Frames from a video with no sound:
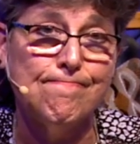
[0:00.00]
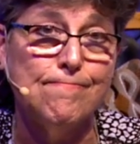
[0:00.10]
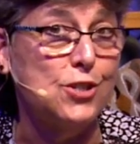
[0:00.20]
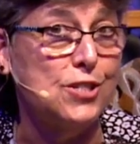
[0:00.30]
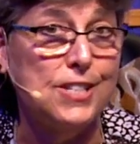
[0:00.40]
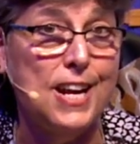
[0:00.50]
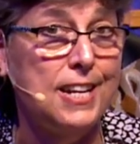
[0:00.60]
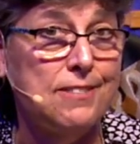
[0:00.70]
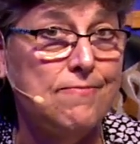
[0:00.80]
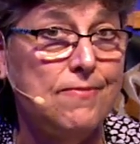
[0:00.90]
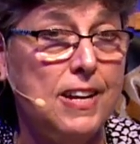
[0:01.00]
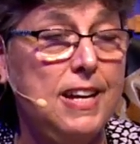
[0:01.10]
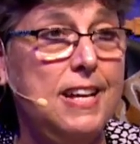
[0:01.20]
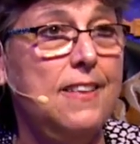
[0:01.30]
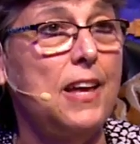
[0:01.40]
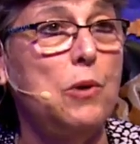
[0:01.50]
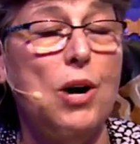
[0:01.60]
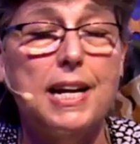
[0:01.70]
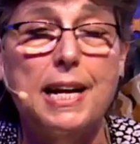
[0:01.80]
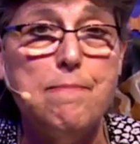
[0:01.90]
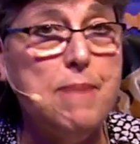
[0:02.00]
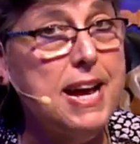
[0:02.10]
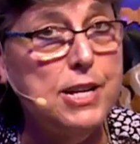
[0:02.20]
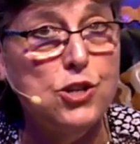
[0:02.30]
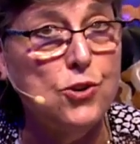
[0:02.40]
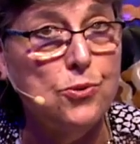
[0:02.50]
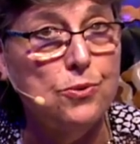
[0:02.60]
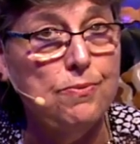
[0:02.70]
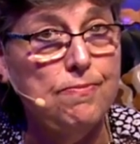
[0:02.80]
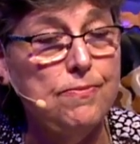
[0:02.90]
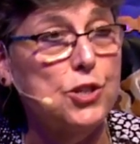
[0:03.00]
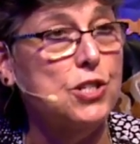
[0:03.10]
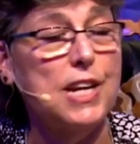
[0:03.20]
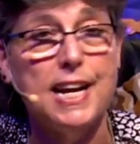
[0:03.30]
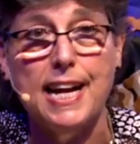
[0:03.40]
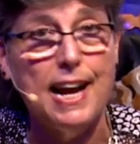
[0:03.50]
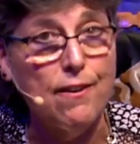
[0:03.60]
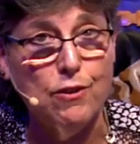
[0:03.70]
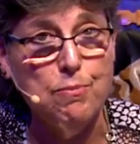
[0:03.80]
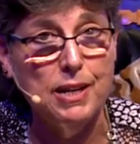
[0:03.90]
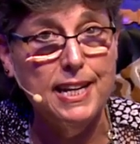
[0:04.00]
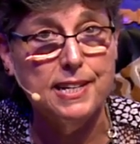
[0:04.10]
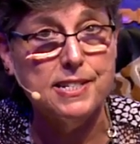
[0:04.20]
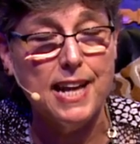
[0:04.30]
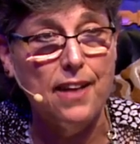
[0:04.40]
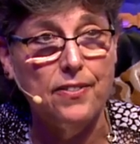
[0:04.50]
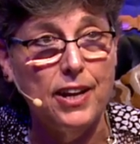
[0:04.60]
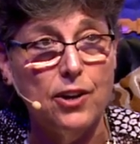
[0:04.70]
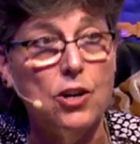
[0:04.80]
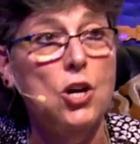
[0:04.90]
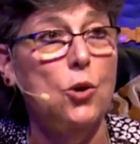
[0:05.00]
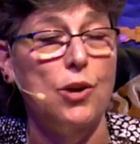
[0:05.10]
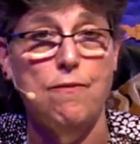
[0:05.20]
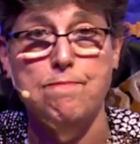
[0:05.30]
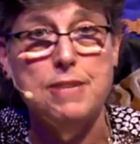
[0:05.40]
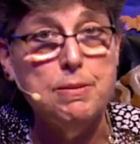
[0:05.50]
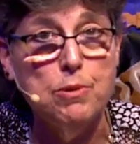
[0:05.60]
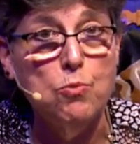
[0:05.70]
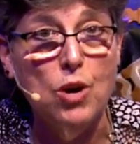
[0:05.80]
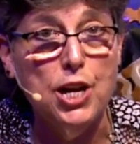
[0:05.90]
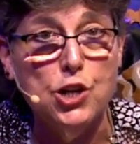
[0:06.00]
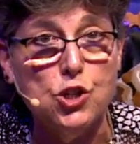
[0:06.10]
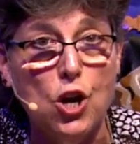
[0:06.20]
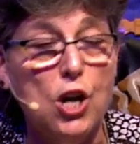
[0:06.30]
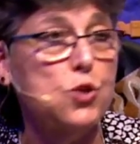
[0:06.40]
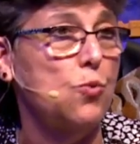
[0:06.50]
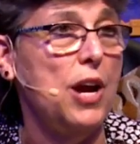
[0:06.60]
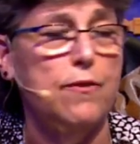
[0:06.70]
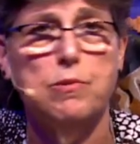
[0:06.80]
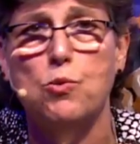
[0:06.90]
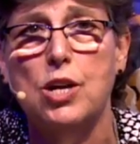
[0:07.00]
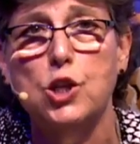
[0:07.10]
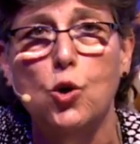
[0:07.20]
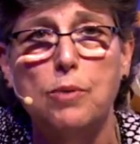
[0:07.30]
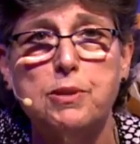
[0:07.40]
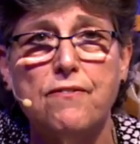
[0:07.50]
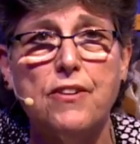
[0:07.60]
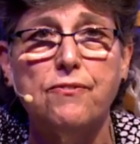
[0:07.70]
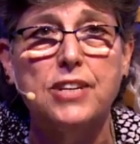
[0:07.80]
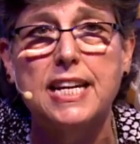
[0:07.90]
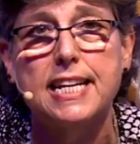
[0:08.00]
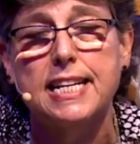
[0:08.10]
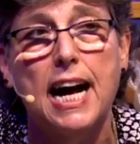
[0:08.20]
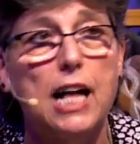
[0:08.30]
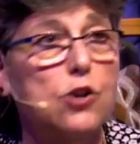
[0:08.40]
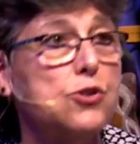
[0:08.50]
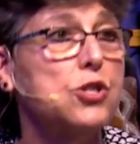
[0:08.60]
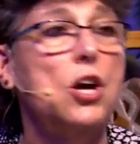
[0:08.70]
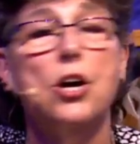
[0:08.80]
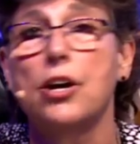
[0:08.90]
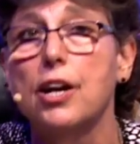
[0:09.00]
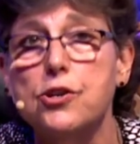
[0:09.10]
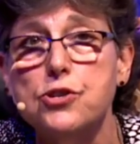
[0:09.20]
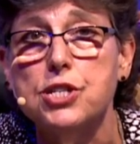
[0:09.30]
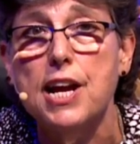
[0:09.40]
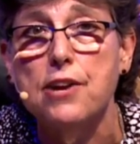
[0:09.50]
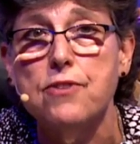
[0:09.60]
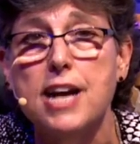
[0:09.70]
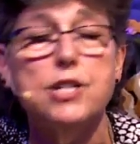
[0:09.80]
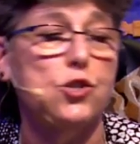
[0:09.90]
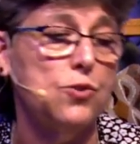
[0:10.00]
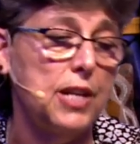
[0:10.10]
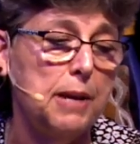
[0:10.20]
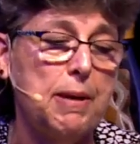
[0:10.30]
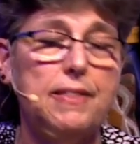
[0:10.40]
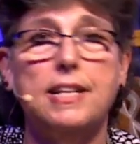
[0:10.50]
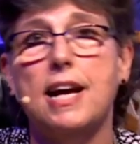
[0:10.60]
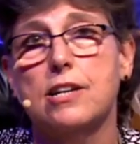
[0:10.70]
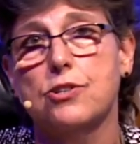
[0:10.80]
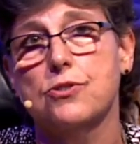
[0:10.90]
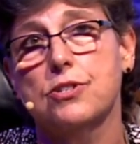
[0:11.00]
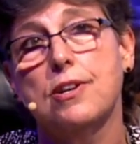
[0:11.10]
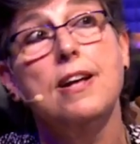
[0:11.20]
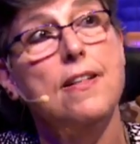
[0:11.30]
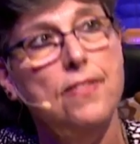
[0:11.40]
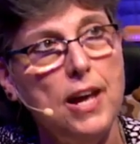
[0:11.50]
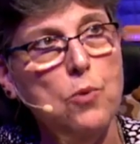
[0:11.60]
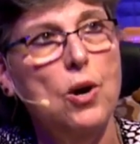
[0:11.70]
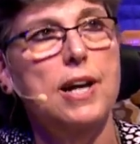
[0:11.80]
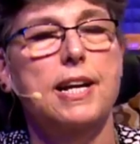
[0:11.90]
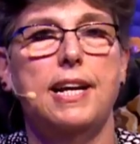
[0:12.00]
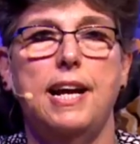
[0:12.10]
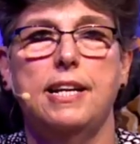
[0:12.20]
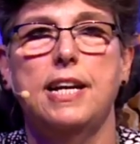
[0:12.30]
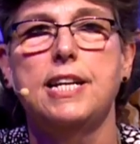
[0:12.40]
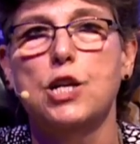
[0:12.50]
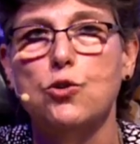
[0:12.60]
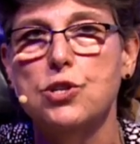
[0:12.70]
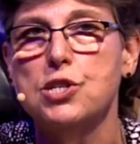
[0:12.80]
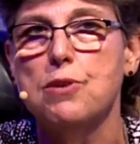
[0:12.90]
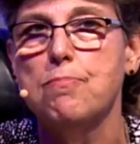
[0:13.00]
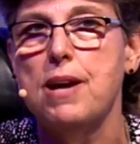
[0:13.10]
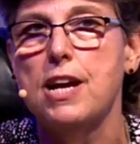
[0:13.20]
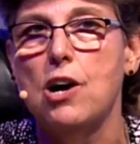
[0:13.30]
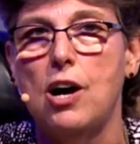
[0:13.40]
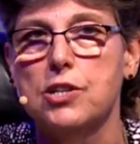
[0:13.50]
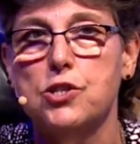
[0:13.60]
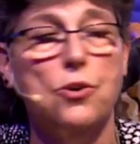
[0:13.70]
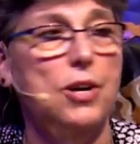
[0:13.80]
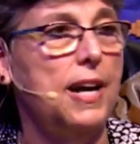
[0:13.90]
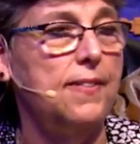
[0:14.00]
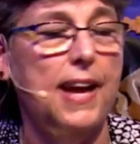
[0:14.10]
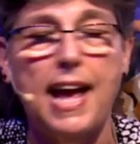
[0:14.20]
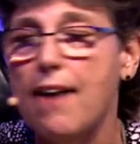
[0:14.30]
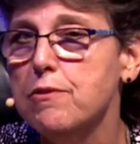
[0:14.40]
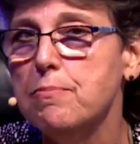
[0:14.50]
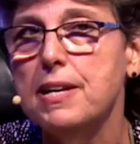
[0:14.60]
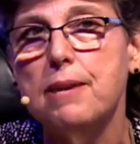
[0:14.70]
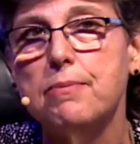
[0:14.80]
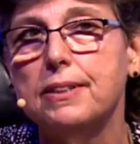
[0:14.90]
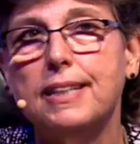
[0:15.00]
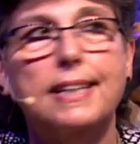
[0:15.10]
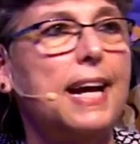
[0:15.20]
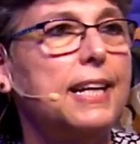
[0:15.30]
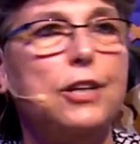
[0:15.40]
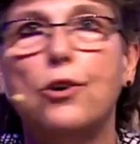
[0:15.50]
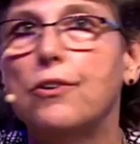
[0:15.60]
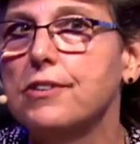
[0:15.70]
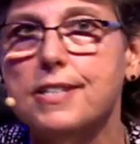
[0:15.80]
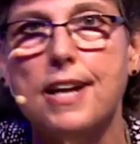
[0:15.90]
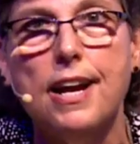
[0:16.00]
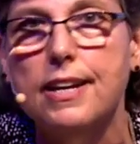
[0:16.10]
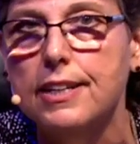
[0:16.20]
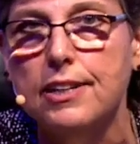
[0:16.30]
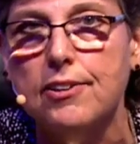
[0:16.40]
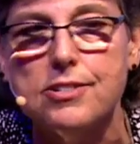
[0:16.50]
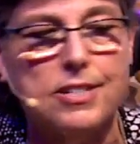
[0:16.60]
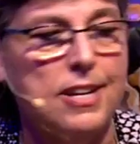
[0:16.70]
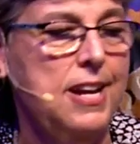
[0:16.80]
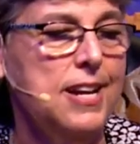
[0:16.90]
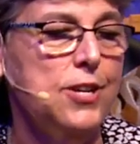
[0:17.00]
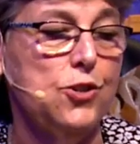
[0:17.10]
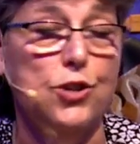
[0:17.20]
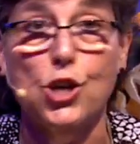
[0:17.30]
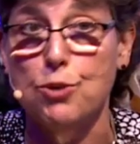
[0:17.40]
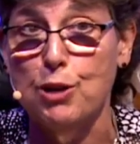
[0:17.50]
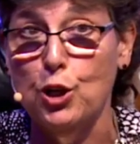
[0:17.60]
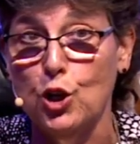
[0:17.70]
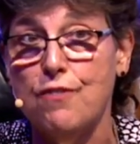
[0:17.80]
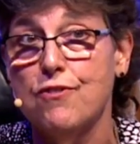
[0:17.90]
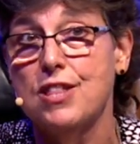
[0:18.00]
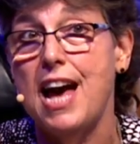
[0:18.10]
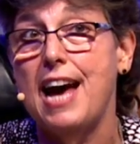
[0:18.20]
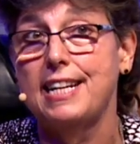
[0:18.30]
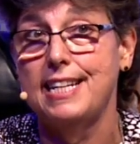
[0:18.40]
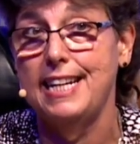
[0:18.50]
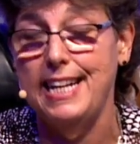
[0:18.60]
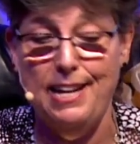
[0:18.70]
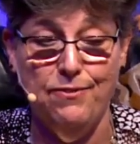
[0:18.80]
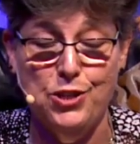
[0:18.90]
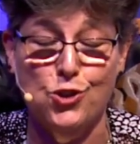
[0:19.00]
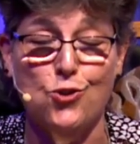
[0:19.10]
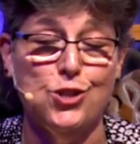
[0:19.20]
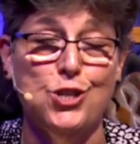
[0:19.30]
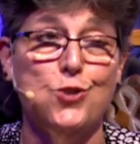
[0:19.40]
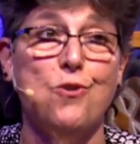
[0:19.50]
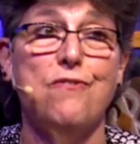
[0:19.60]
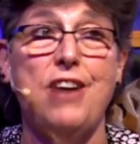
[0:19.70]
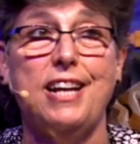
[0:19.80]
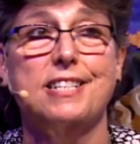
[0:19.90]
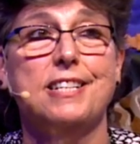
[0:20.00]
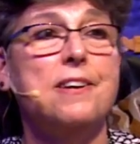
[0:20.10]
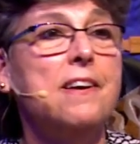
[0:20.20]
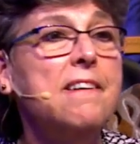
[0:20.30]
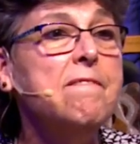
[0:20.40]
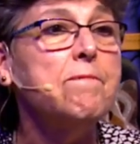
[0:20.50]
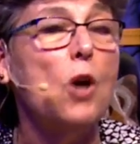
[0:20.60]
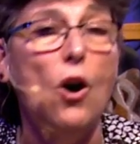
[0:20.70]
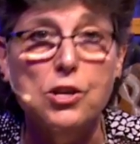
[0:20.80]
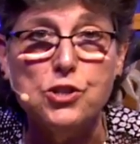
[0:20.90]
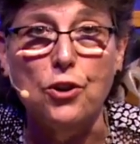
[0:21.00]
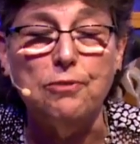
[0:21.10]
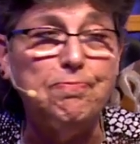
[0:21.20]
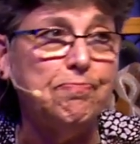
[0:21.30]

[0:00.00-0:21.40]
Just saying. They want to get paid too, just like everybody else out there. We have minimum wage laws. Everybody wanted to go up to $15. We understand, right? So think about the doctors. They want to get an increase in pay also, and they haven't been able to get that in over 10 years. So they're going to be looking for that if this goes into effect. Also,